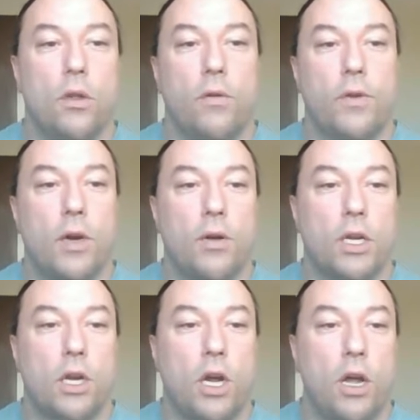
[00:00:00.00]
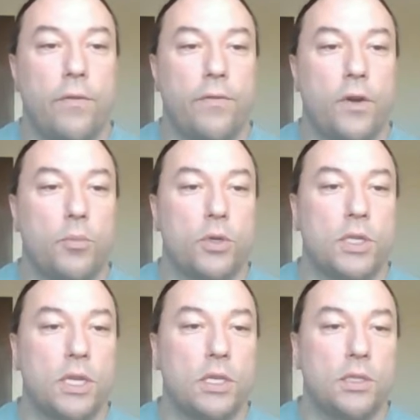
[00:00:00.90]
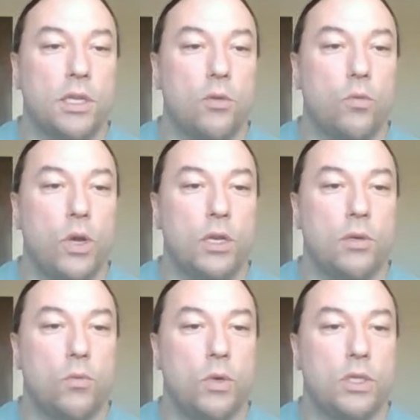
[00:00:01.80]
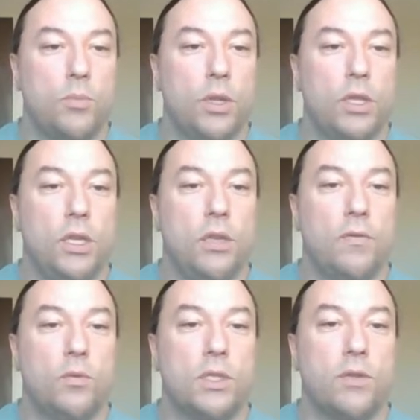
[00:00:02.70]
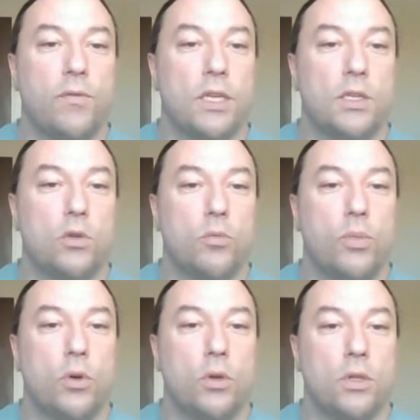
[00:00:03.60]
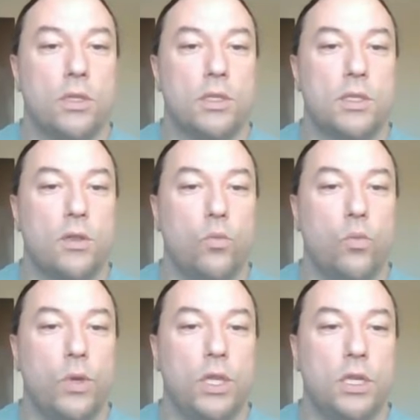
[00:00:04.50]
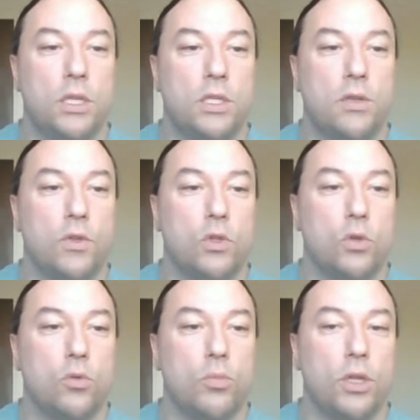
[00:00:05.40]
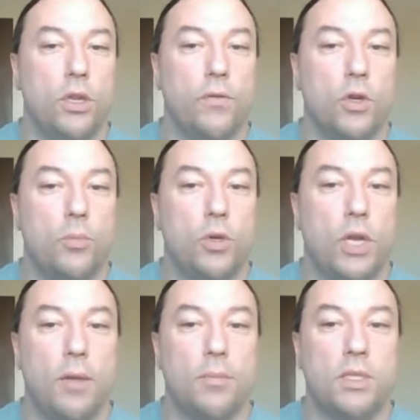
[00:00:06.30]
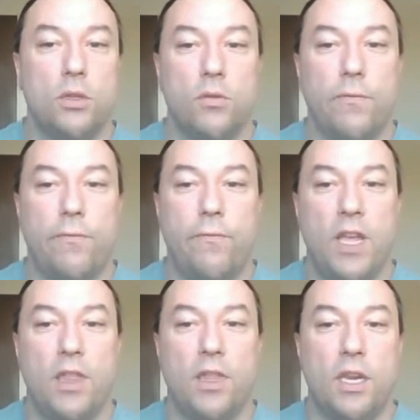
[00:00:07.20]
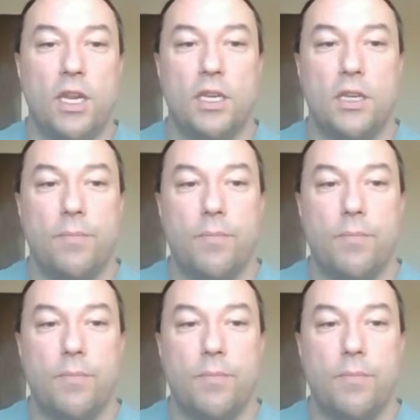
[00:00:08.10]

For Eric Hoffer, precisely what was believed was of lesser importance than the willingness of the true believer to put absolute faith in it.